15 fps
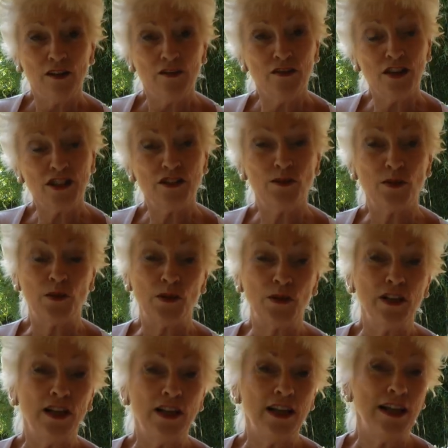First of
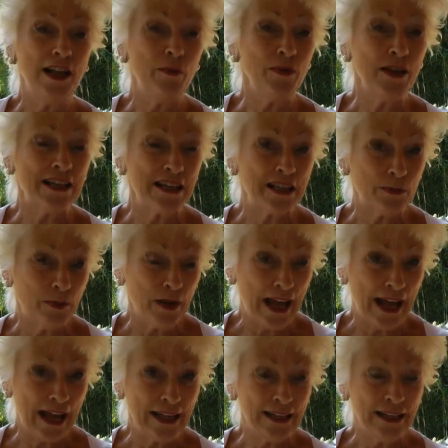all, let me
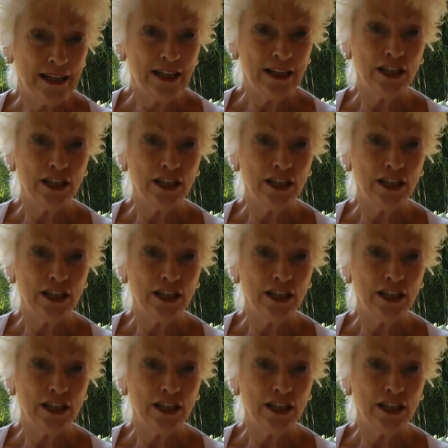explain